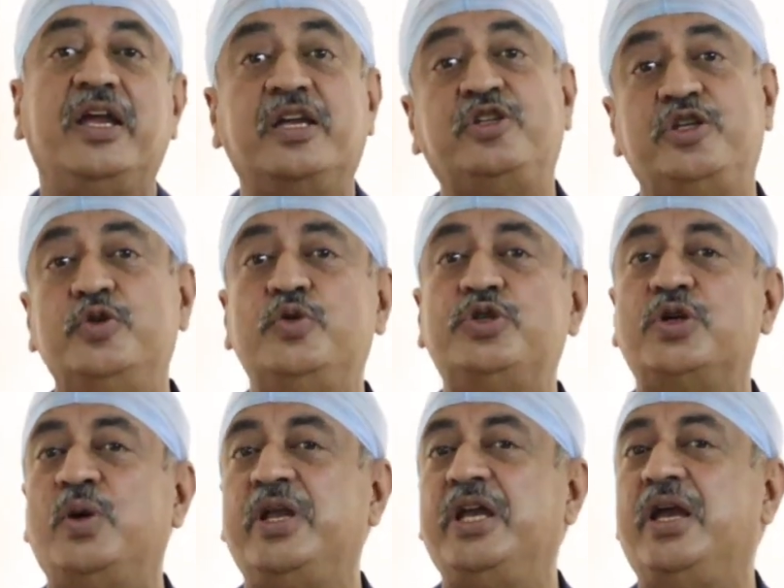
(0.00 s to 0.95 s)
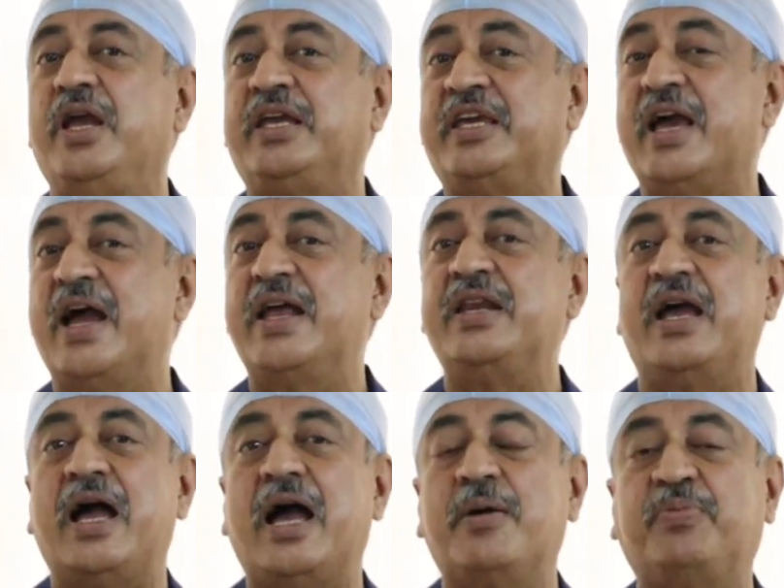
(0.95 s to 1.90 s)
It usually can
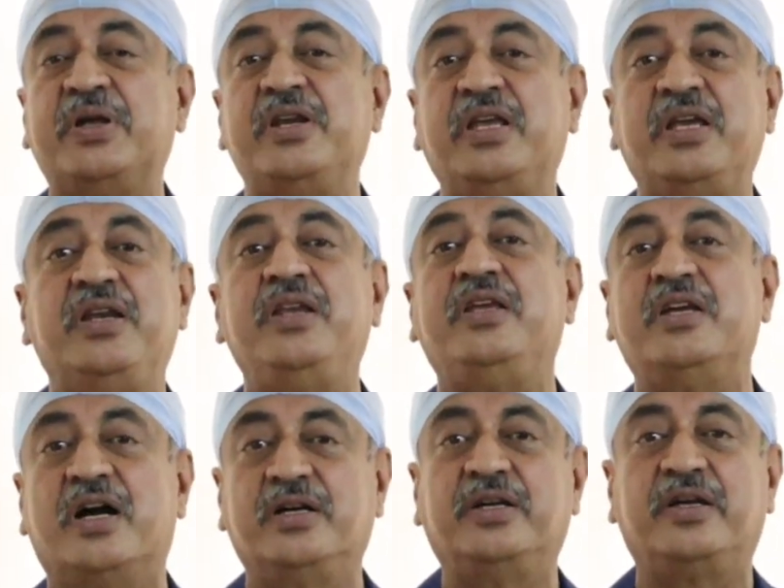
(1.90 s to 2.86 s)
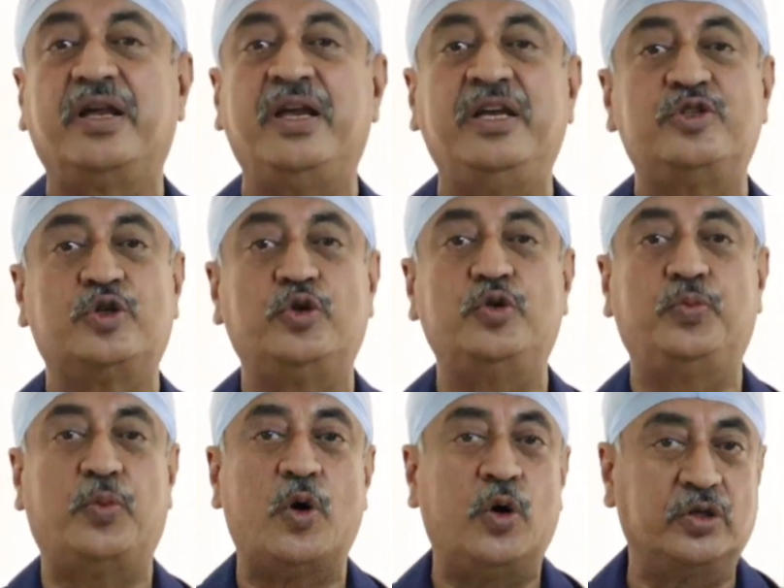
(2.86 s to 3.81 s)
happen in younger age
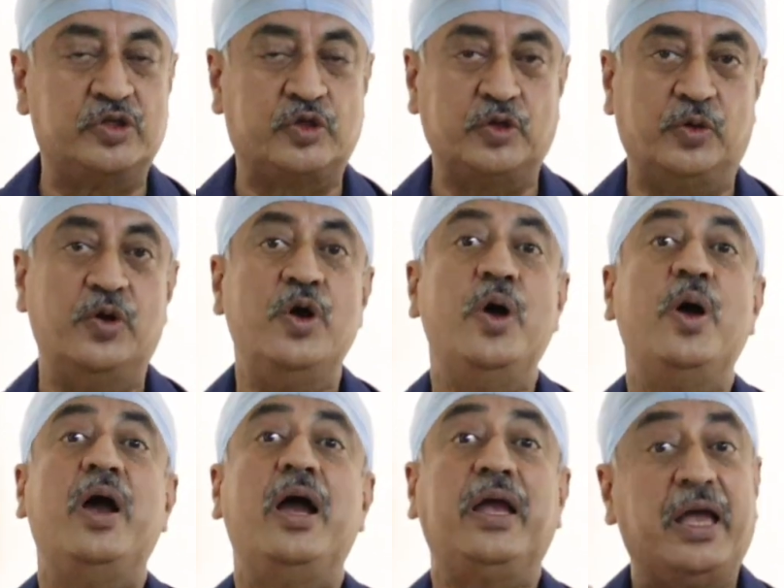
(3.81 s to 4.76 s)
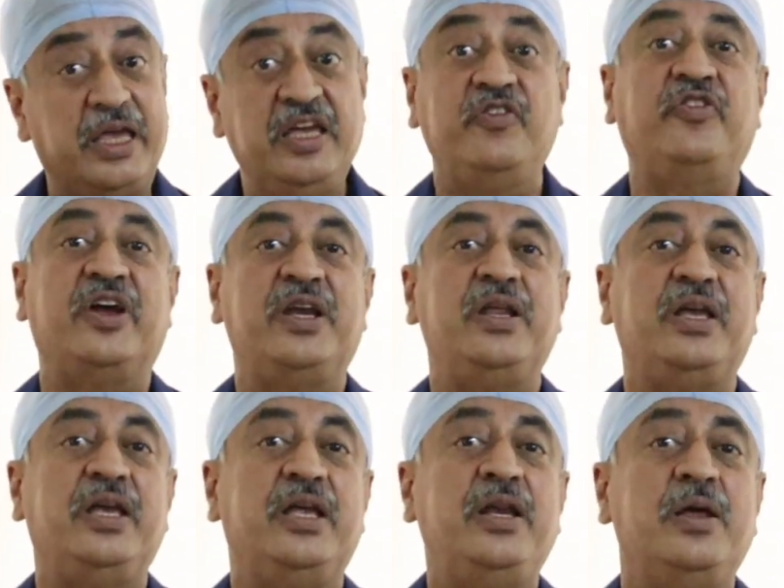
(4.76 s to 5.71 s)
group also,
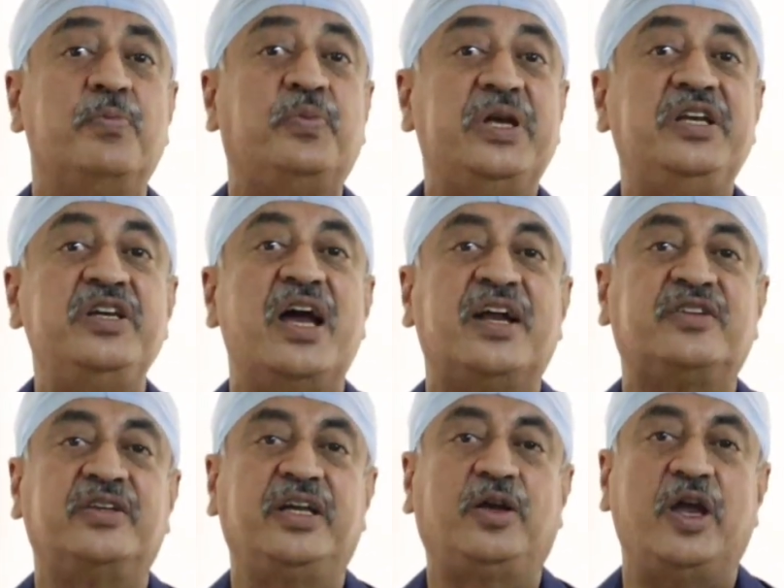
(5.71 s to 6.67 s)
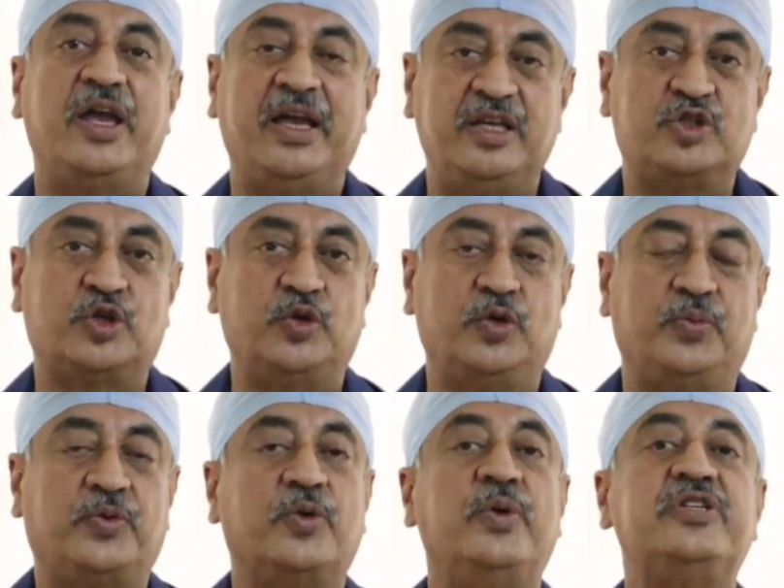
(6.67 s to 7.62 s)
even in pediatric age group,